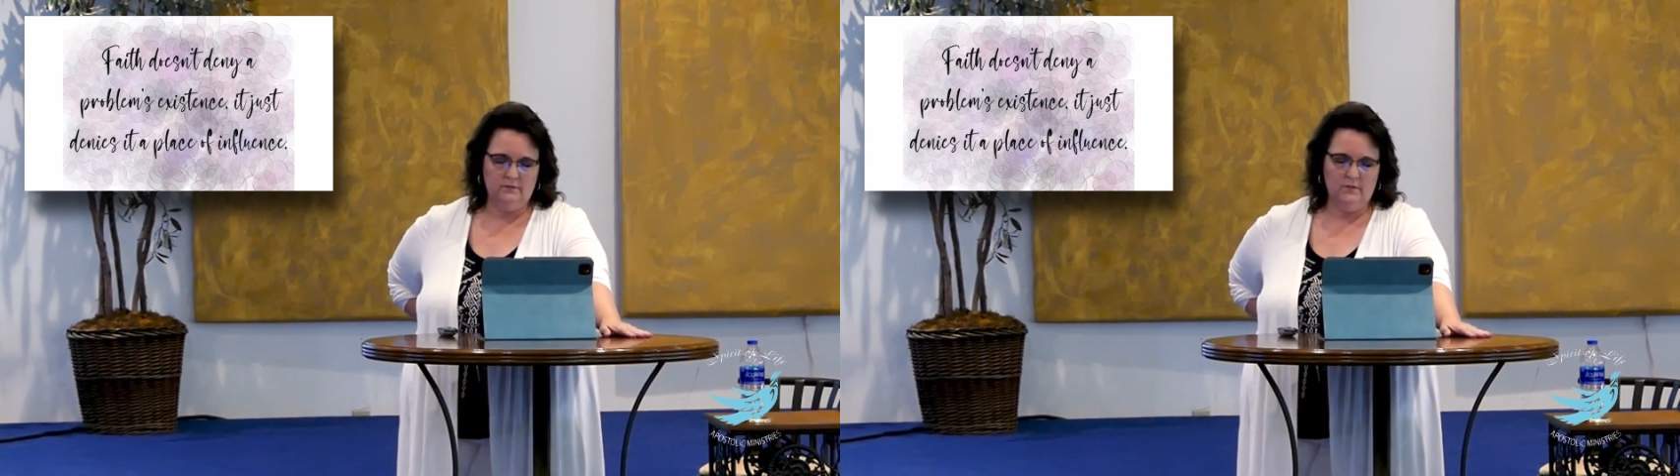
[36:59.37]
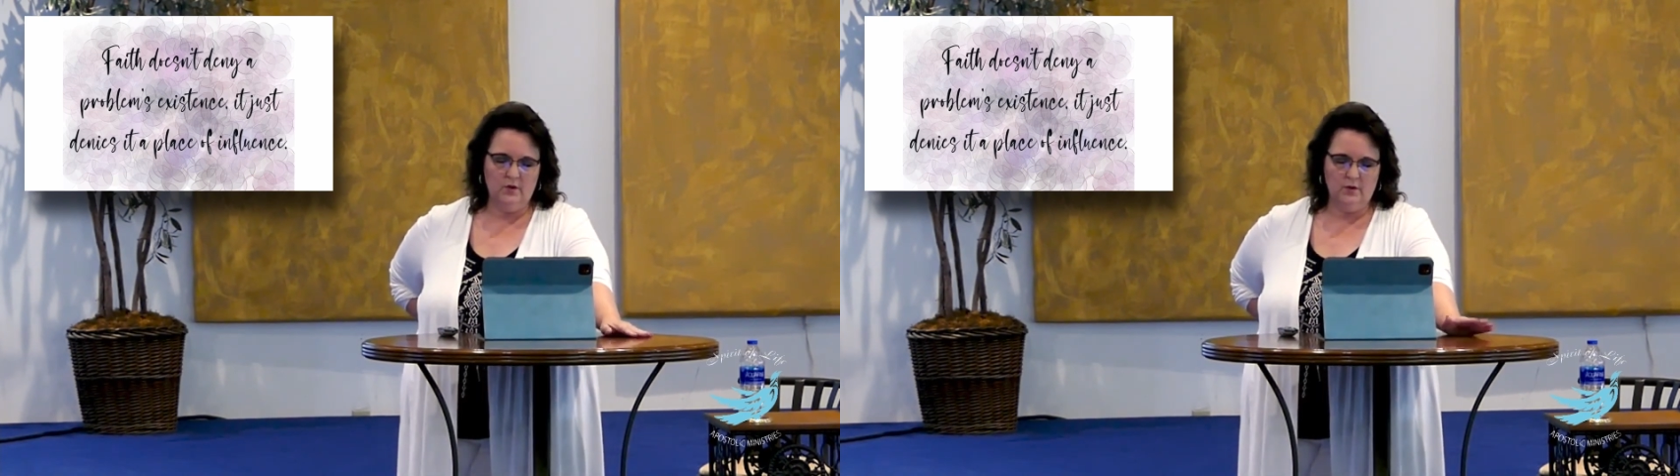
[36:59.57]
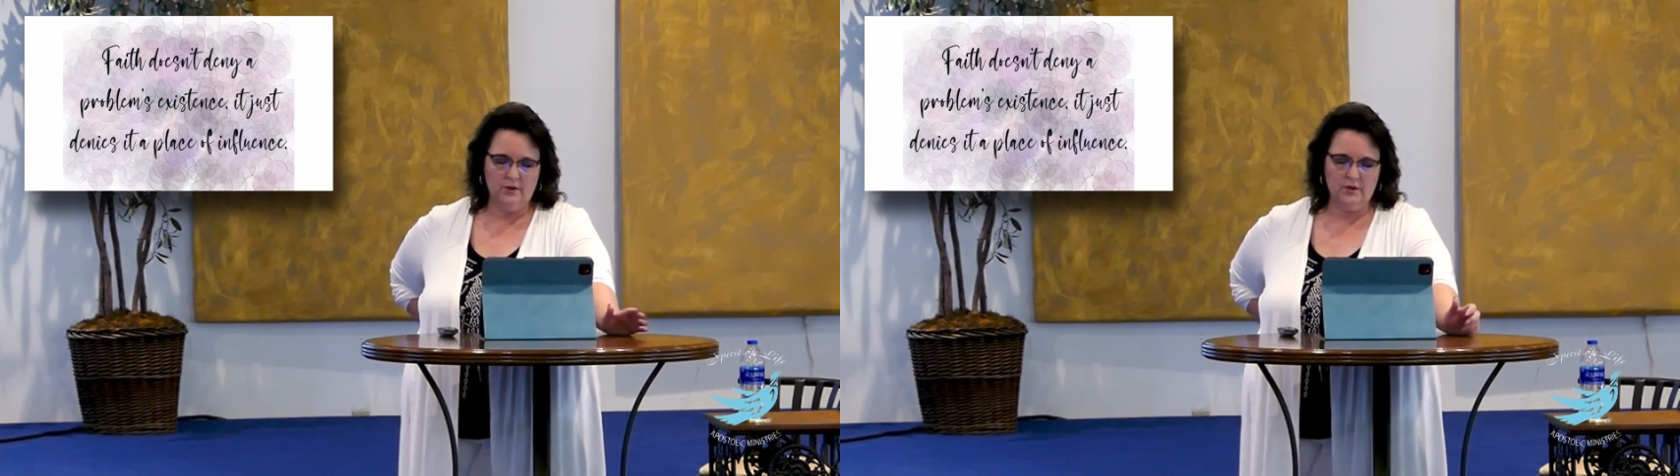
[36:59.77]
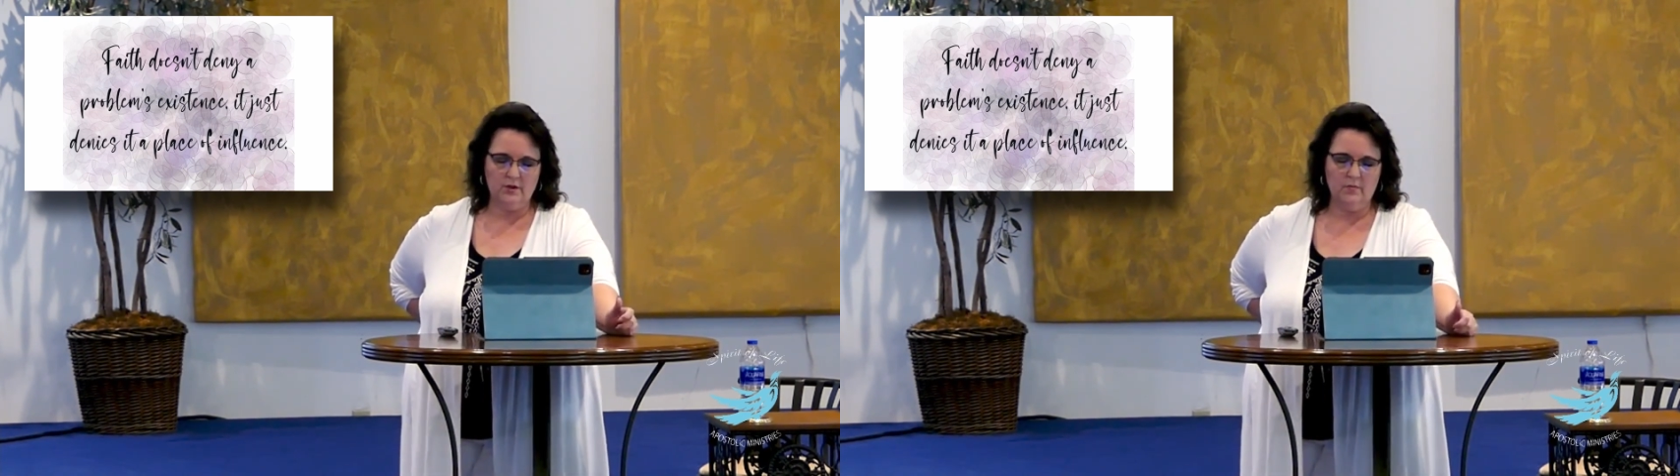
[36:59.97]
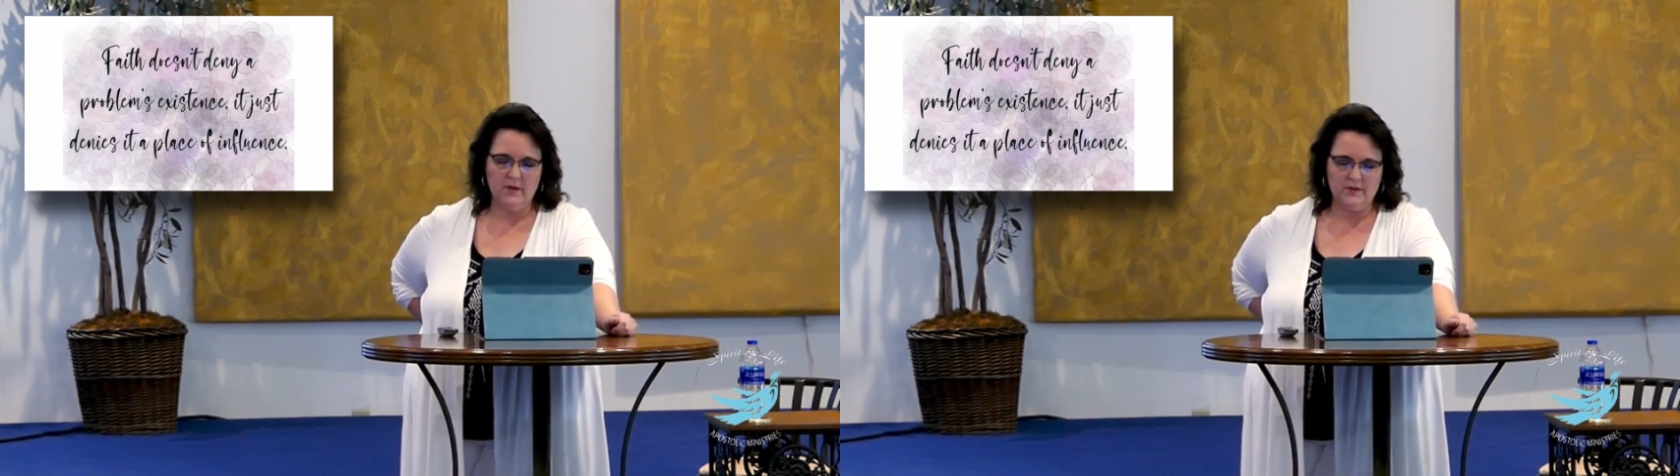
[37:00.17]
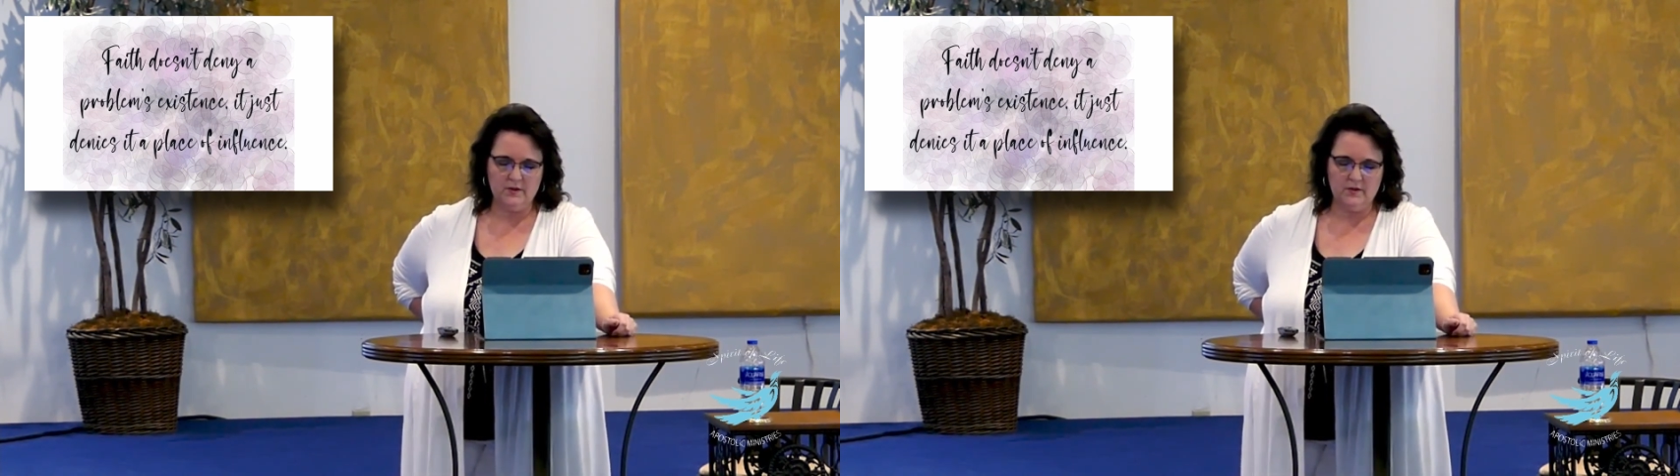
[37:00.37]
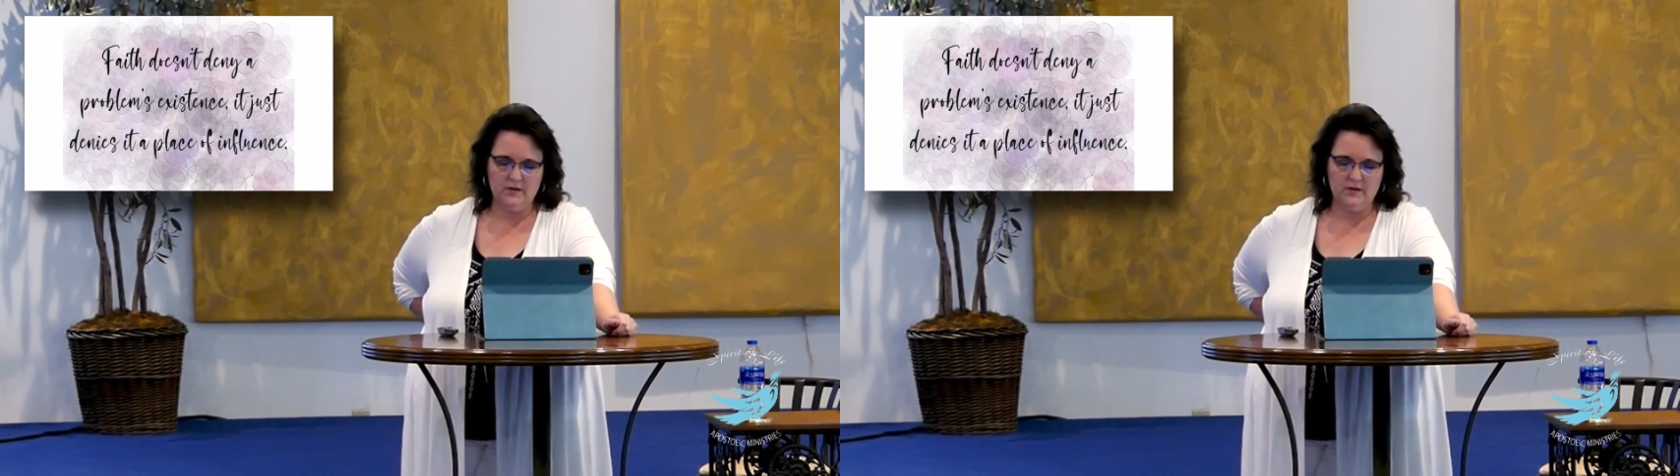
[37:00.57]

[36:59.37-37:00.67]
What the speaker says: nourish our mustard